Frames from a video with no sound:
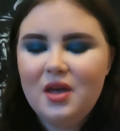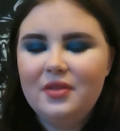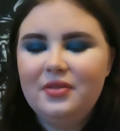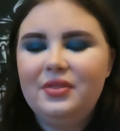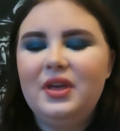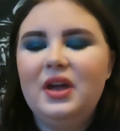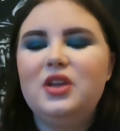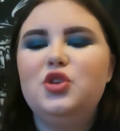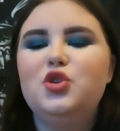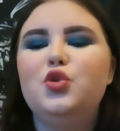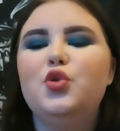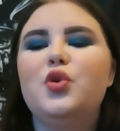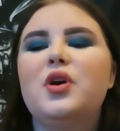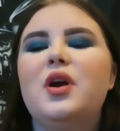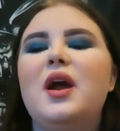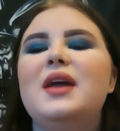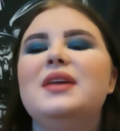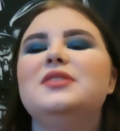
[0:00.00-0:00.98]
that you
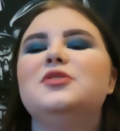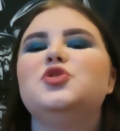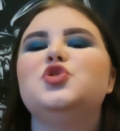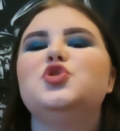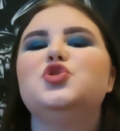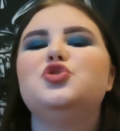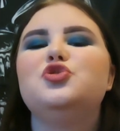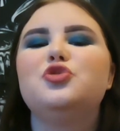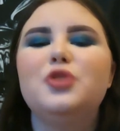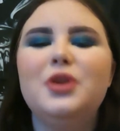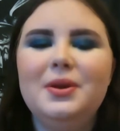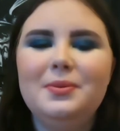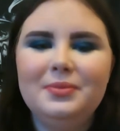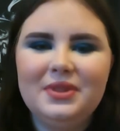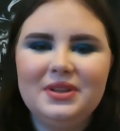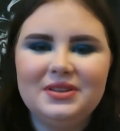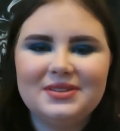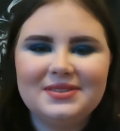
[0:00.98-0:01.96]
are
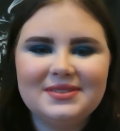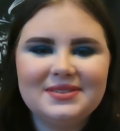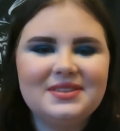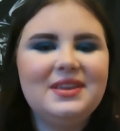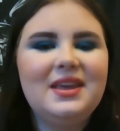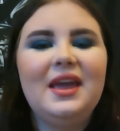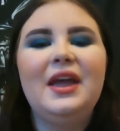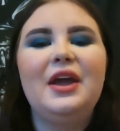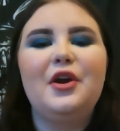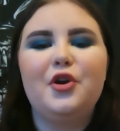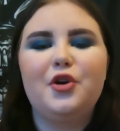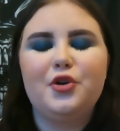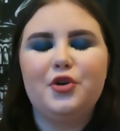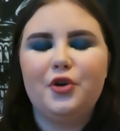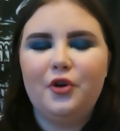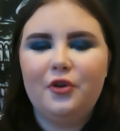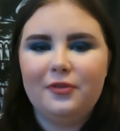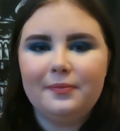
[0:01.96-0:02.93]
extremely scared
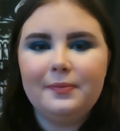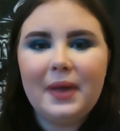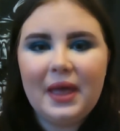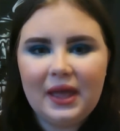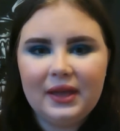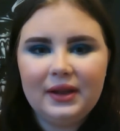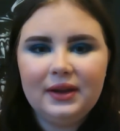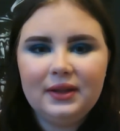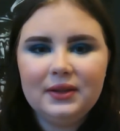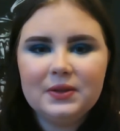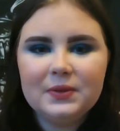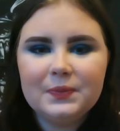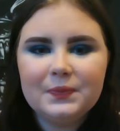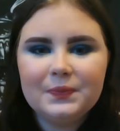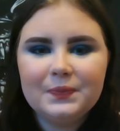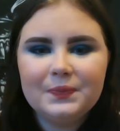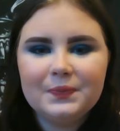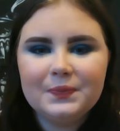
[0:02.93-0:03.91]
of panning.
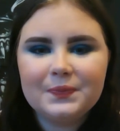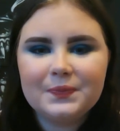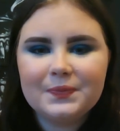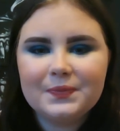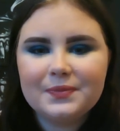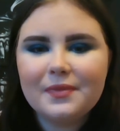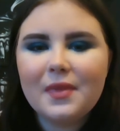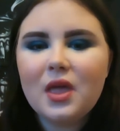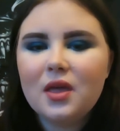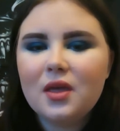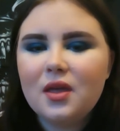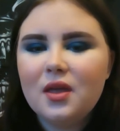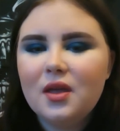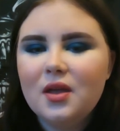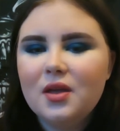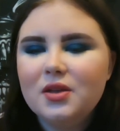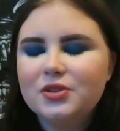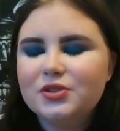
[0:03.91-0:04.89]

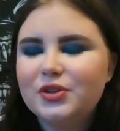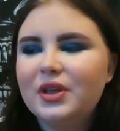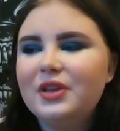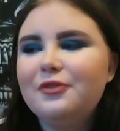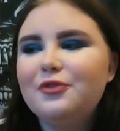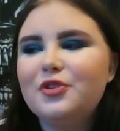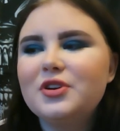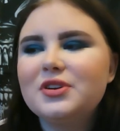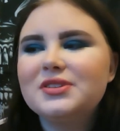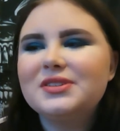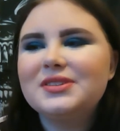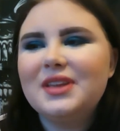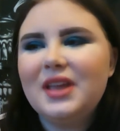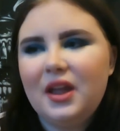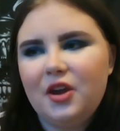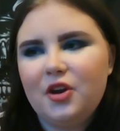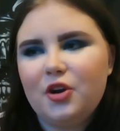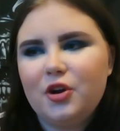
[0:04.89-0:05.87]
So if you're
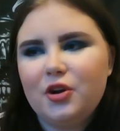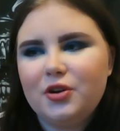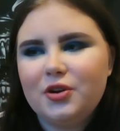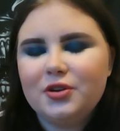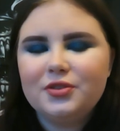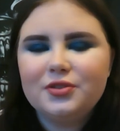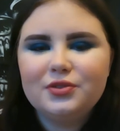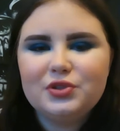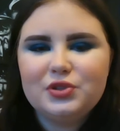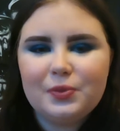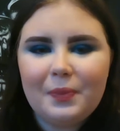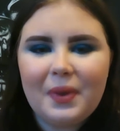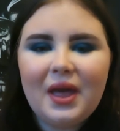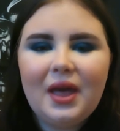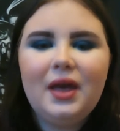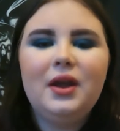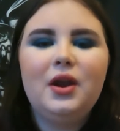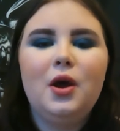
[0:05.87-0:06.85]
scared to
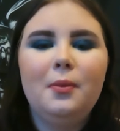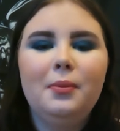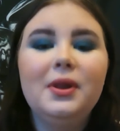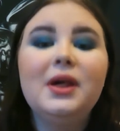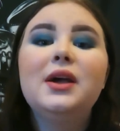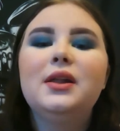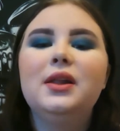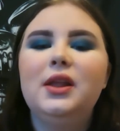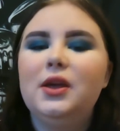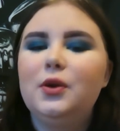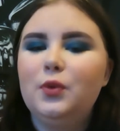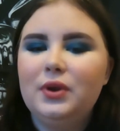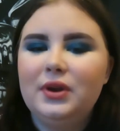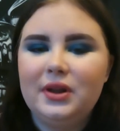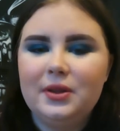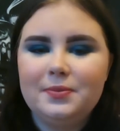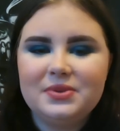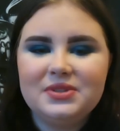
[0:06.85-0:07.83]
pan a black liquid
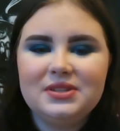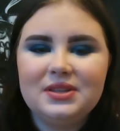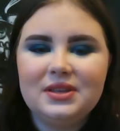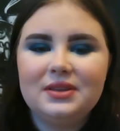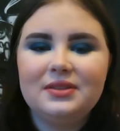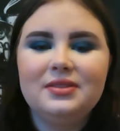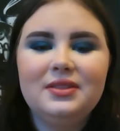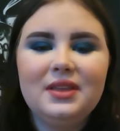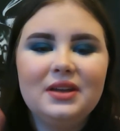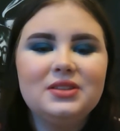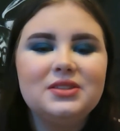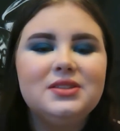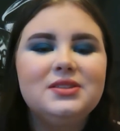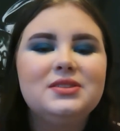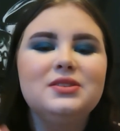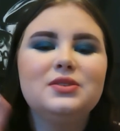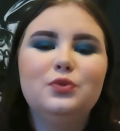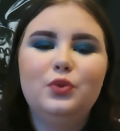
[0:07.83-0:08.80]
lipstick,
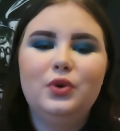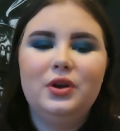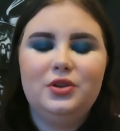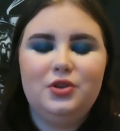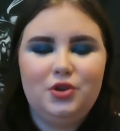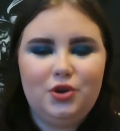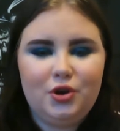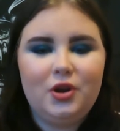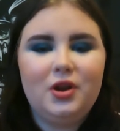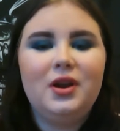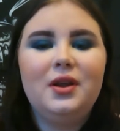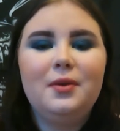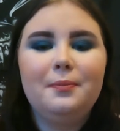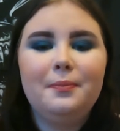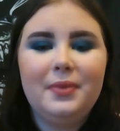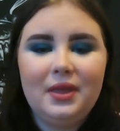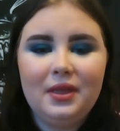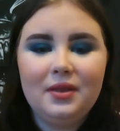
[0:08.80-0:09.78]
that's what you're gonna
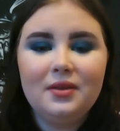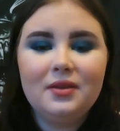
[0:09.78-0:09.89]
be